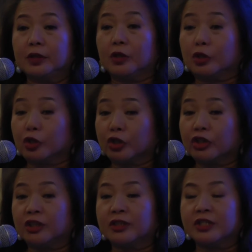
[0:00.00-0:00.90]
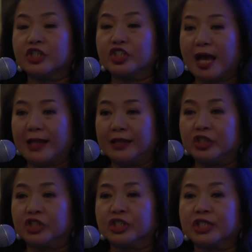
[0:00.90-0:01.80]
hurdles,
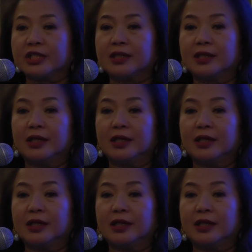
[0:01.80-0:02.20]
challenges.